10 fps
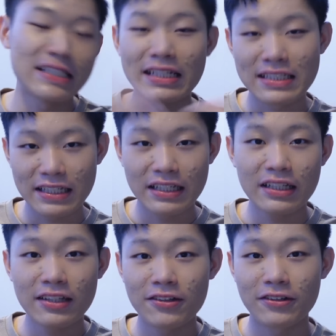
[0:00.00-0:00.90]
that's it.
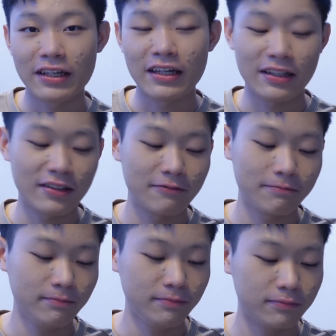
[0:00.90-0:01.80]
Okay,
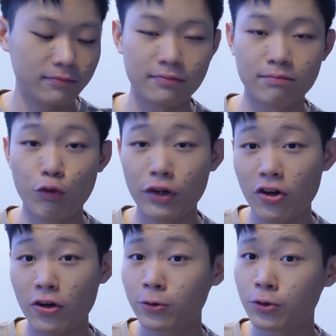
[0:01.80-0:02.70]
moving
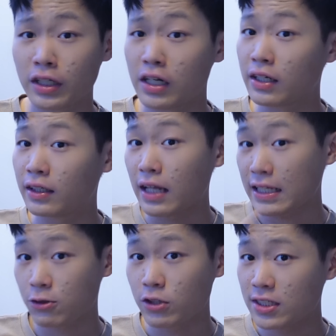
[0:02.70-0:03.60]
on to the
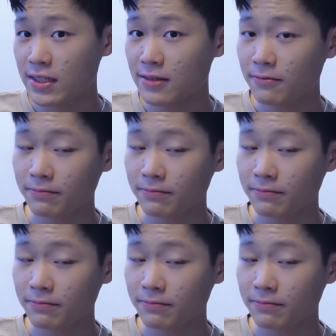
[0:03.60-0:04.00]
next question.